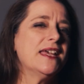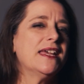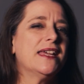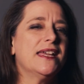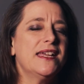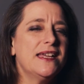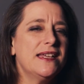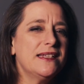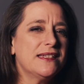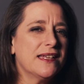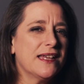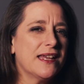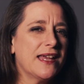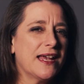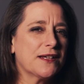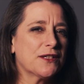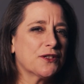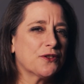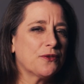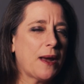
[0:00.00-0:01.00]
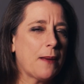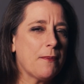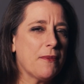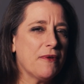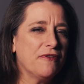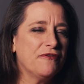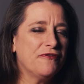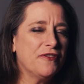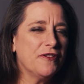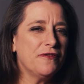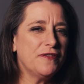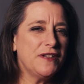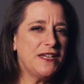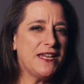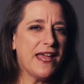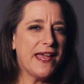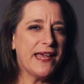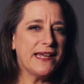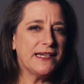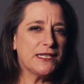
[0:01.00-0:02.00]
is hexagram
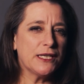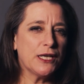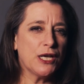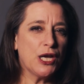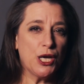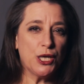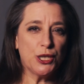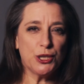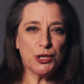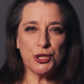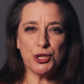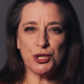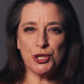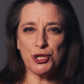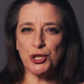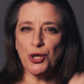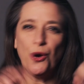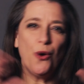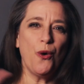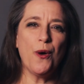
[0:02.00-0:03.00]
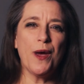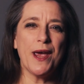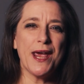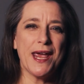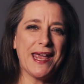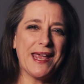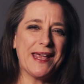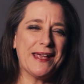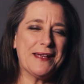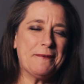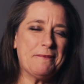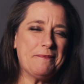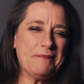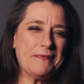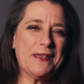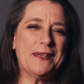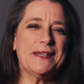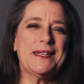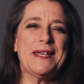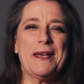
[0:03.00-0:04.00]
58, Joy.
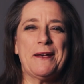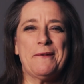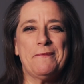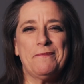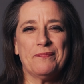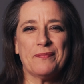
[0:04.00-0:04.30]
Okay.